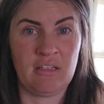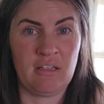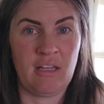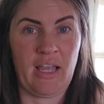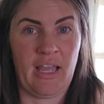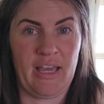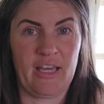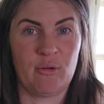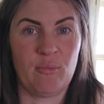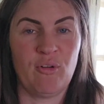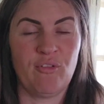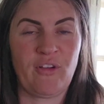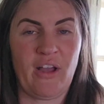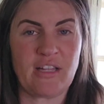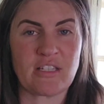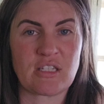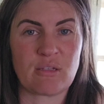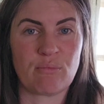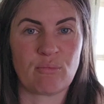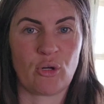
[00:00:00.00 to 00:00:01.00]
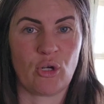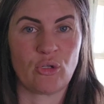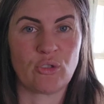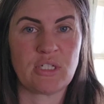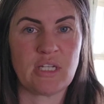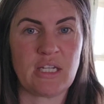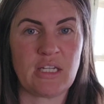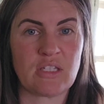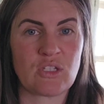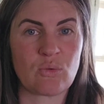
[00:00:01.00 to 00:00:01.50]
Animal fats and
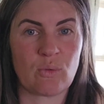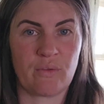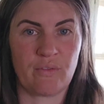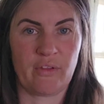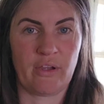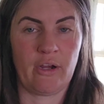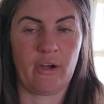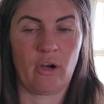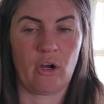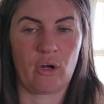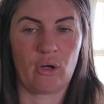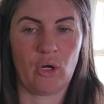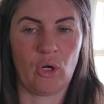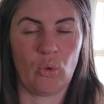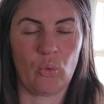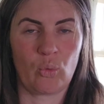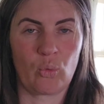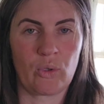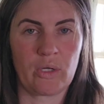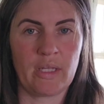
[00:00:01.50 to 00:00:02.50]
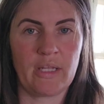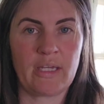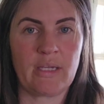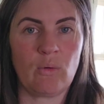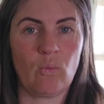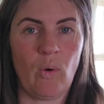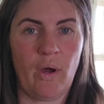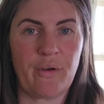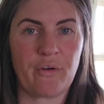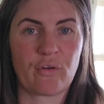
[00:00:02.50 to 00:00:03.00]
proteins, when they're really
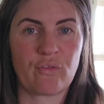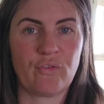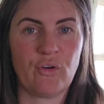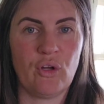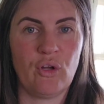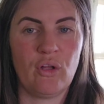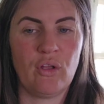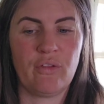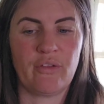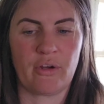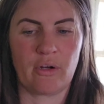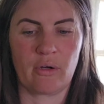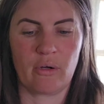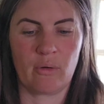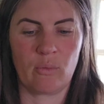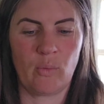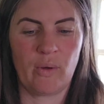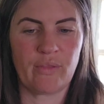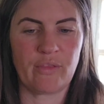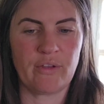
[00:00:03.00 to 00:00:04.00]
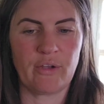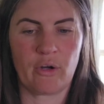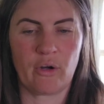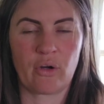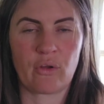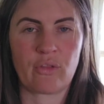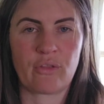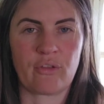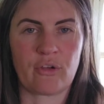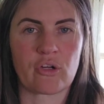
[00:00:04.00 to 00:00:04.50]
wonderful, they're with the
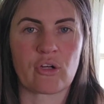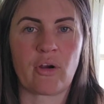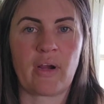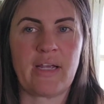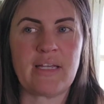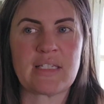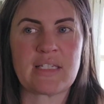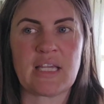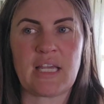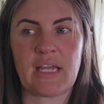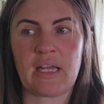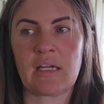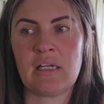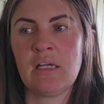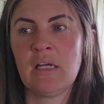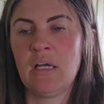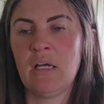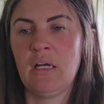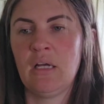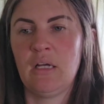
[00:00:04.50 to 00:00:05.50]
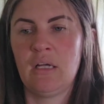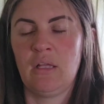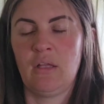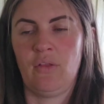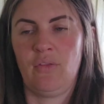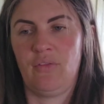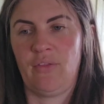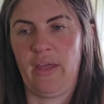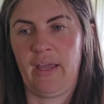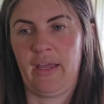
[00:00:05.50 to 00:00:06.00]
earth, they're grazing,
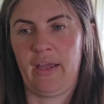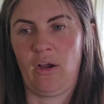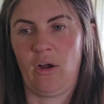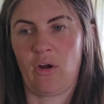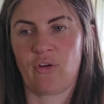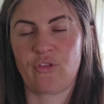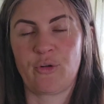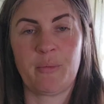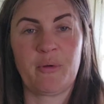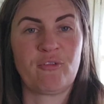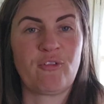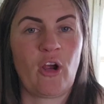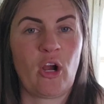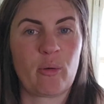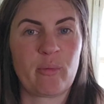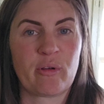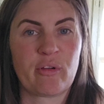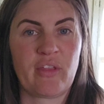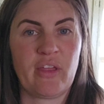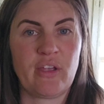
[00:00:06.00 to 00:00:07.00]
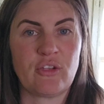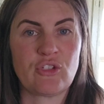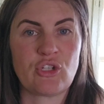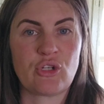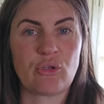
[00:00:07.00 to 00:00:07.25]
they are from a farmer that